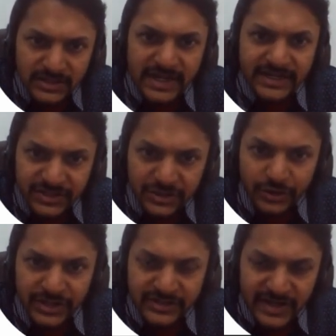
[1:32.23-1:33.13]
that is 0
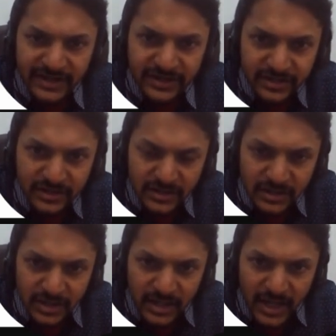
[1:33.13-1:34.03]
degree centigrade
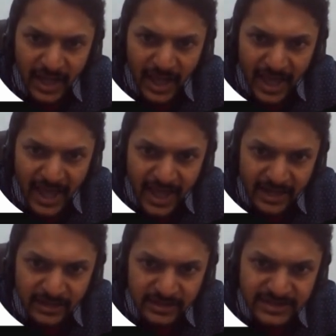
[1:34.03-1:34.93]

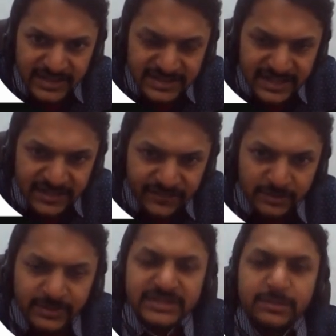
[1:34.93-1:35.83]
and this heat will
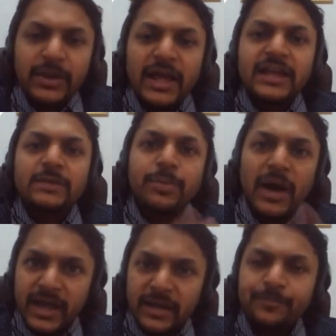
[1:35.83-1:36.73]
be supplied
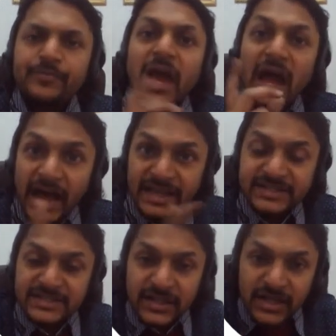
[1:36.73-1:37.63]
by
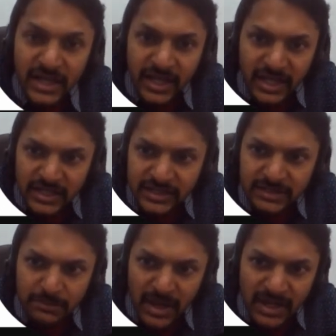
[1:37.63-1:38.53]
ice the
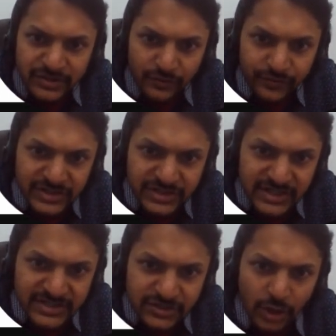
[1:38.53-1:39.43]
mass of which
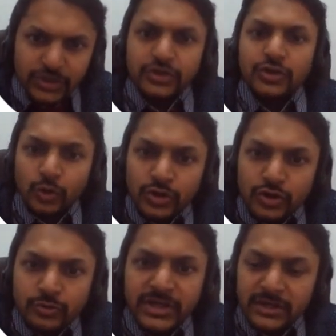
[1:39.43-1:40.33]
is not known
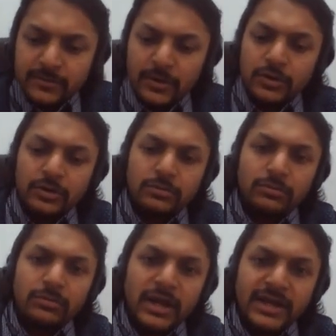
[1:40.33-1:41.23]
to me or
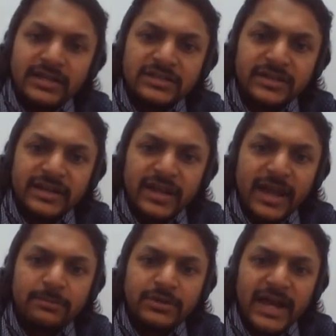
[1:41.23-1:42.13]
I can just write
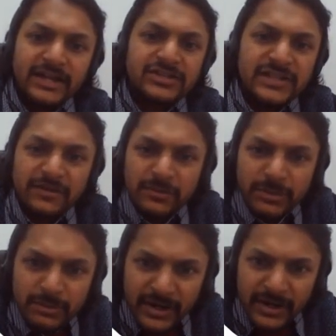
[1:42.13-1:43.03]
m dash that will
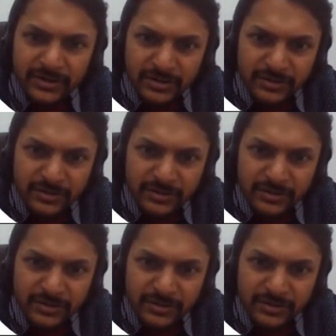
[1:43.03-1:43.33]
be better